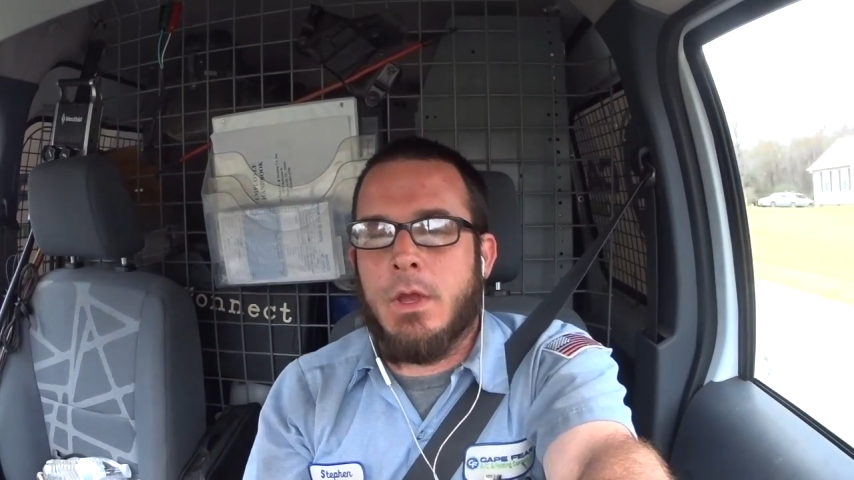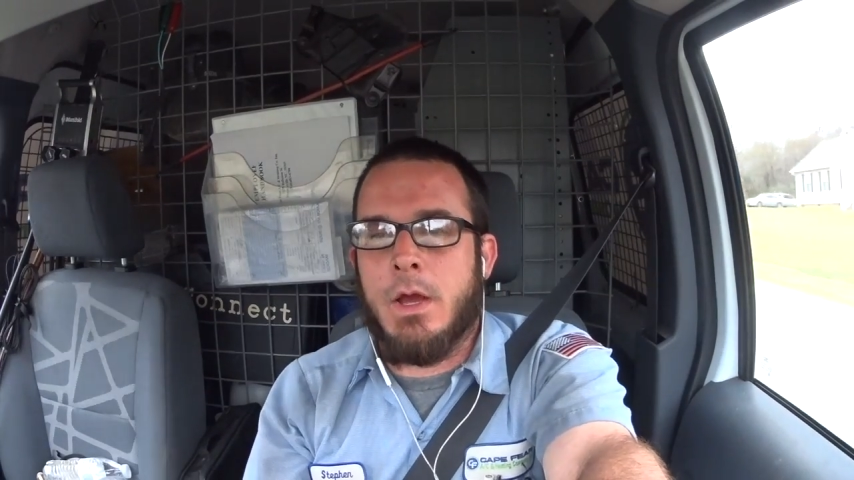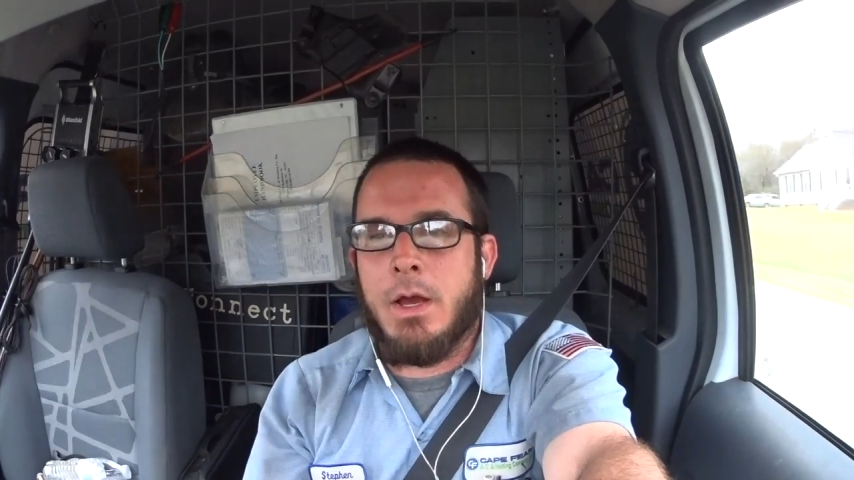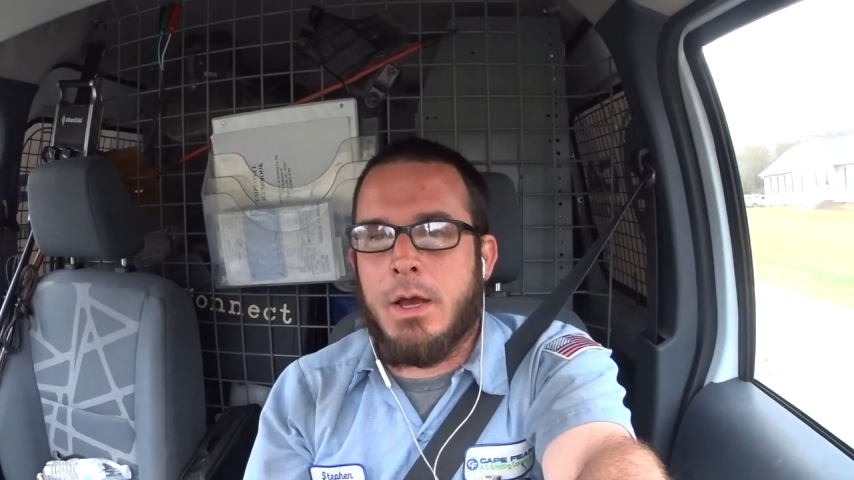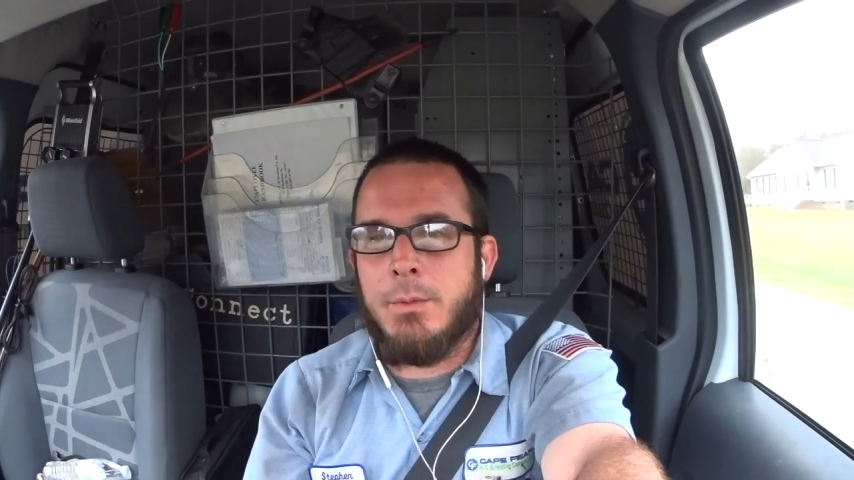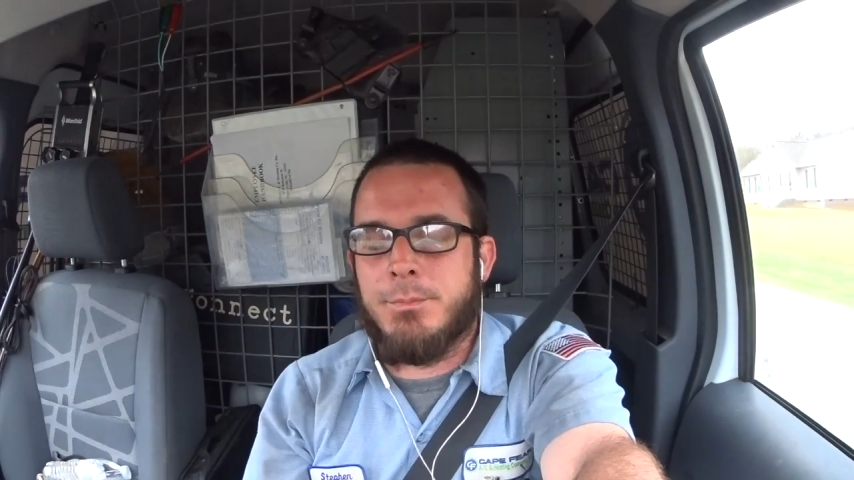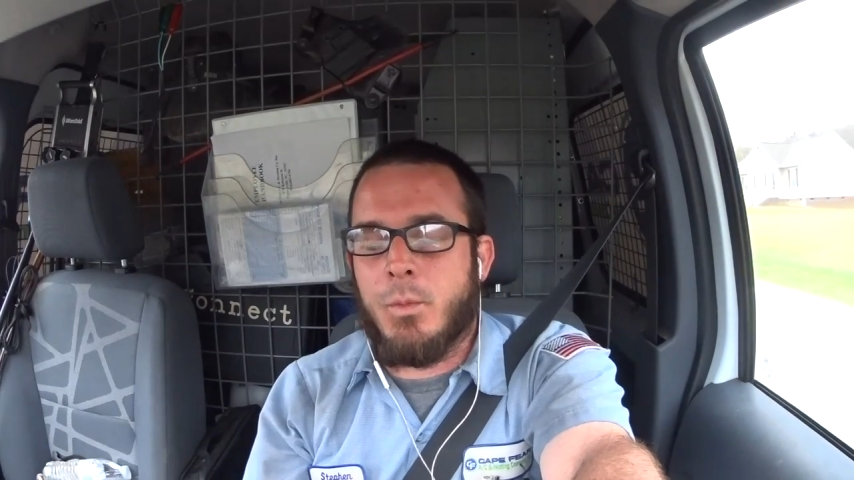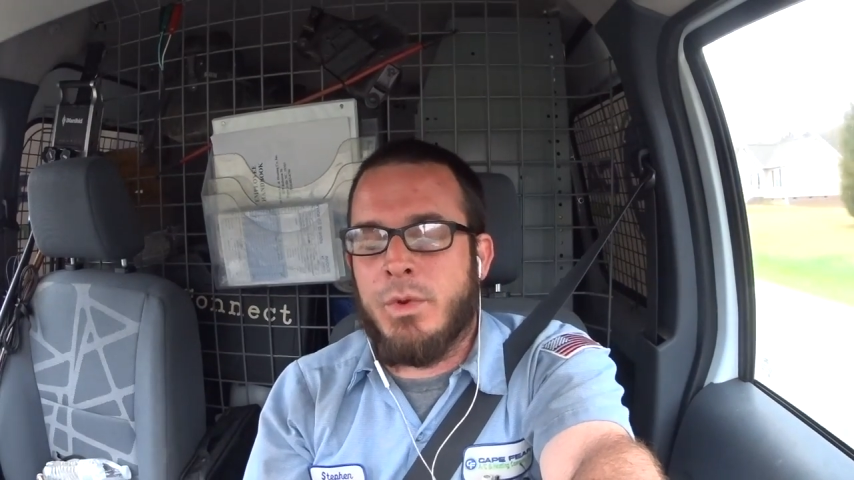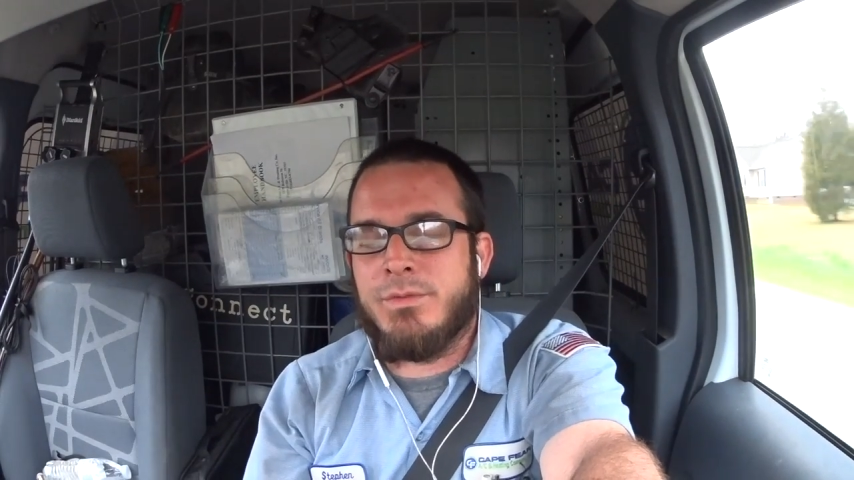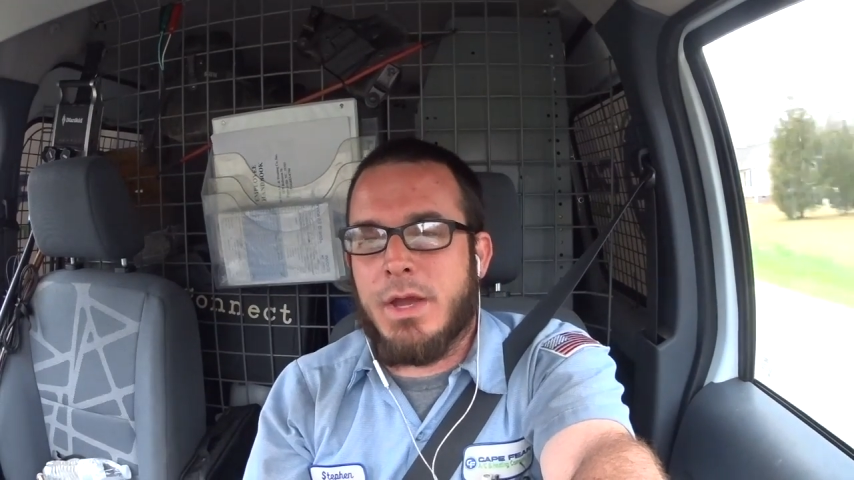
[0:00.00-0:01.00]

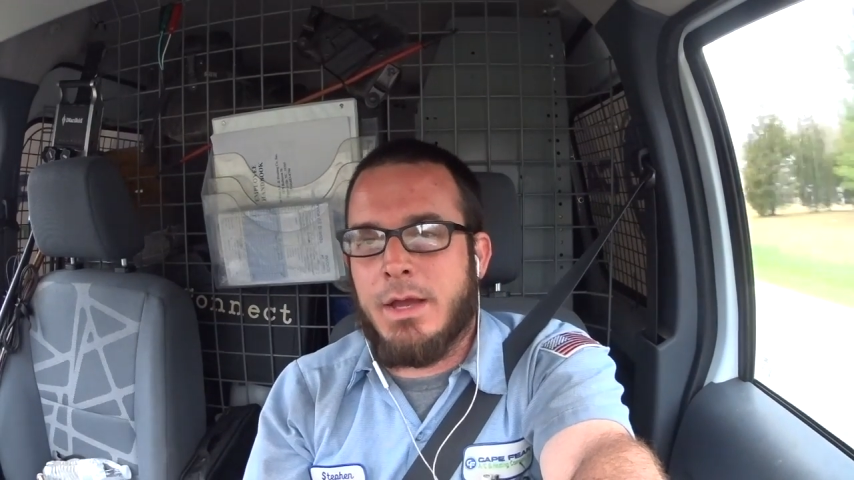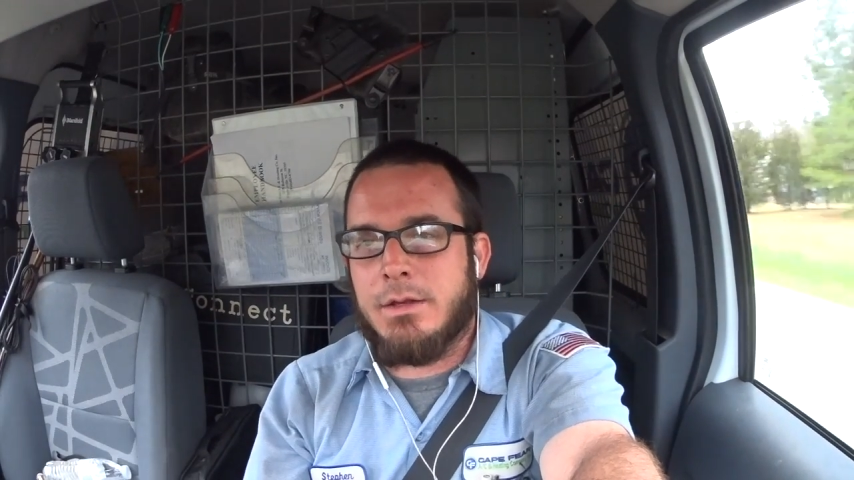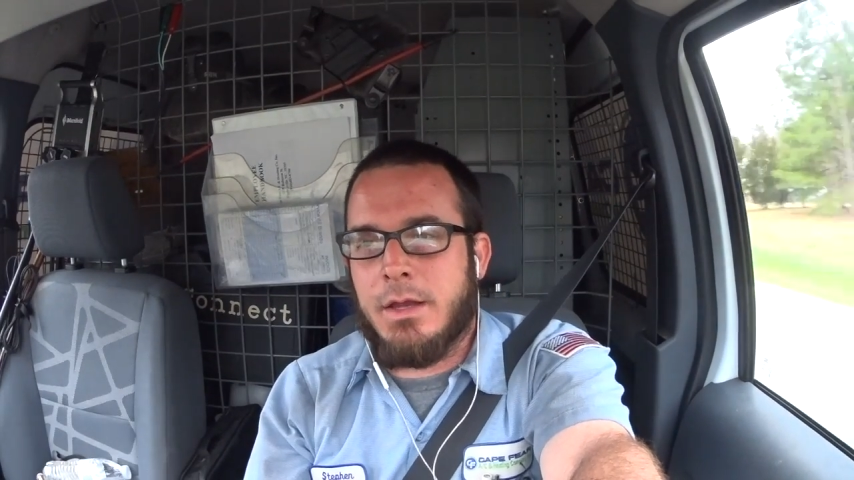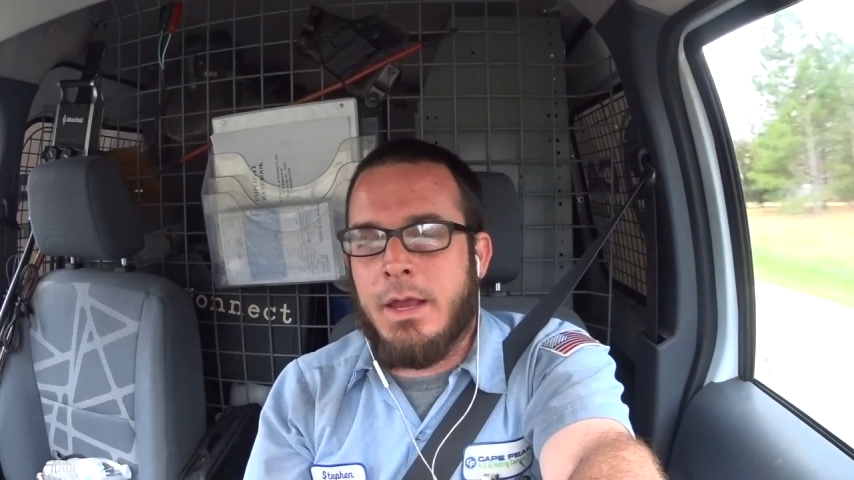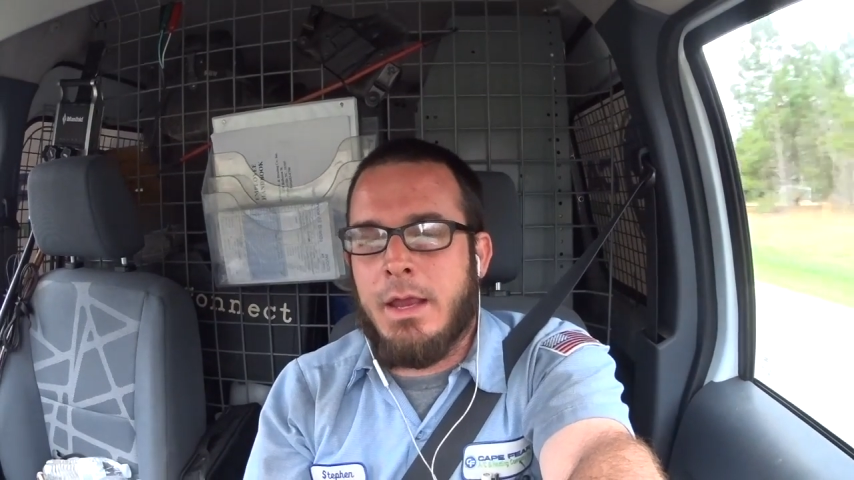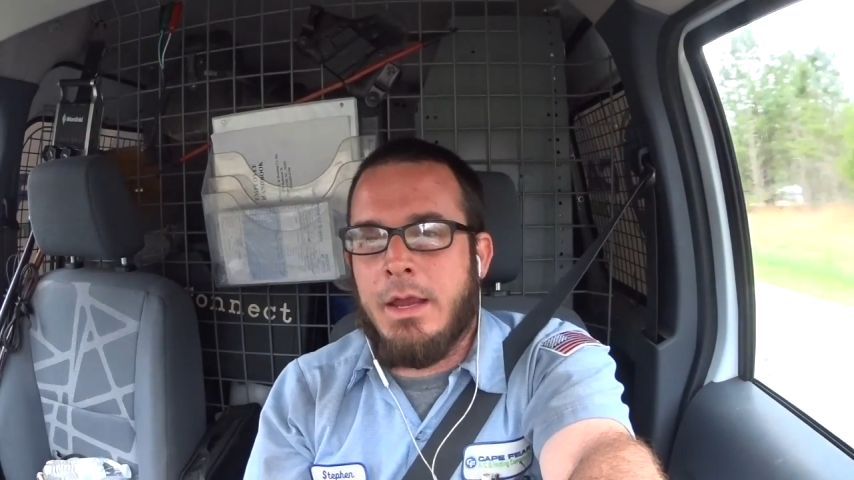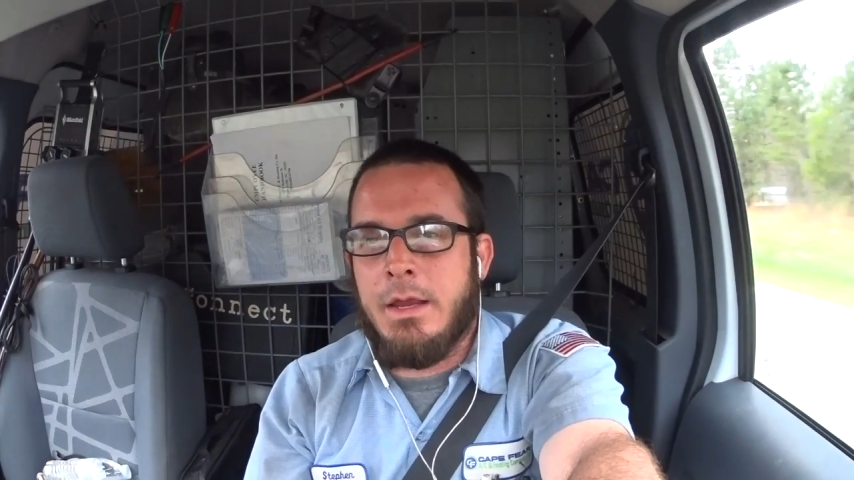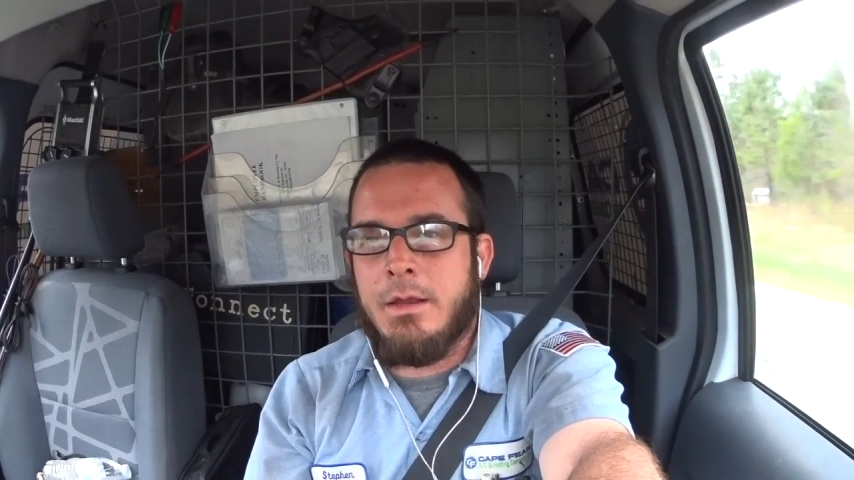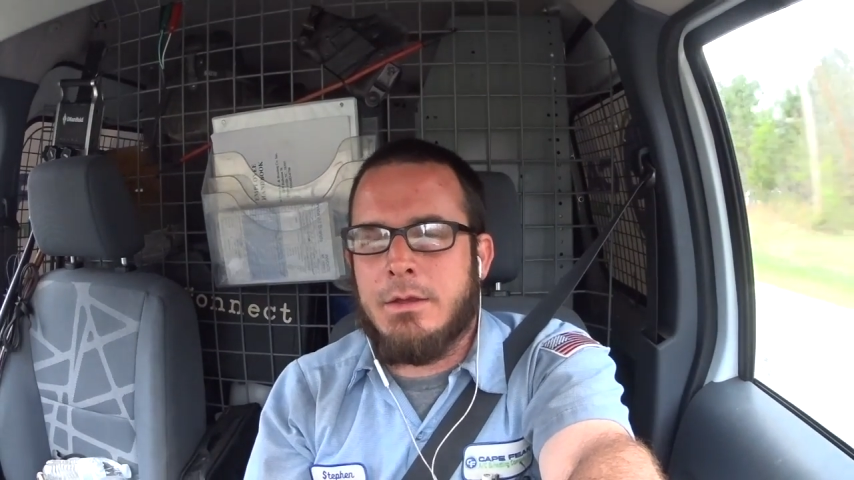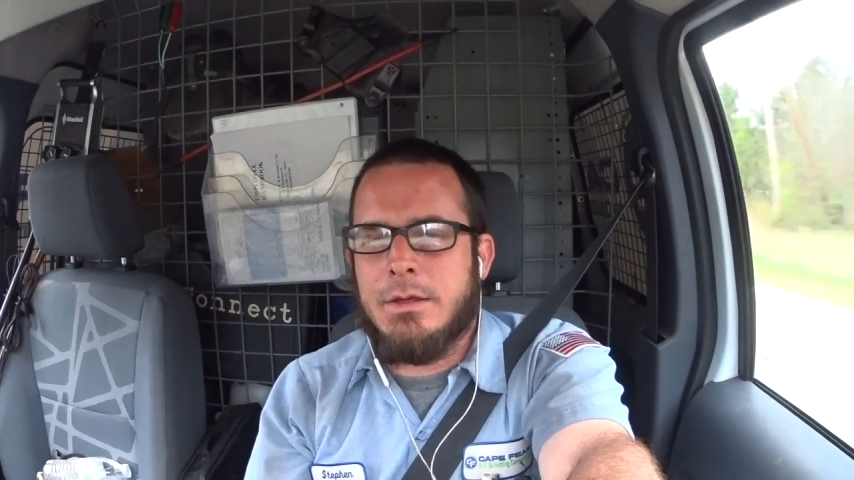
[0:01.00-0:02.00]
Um, we've got a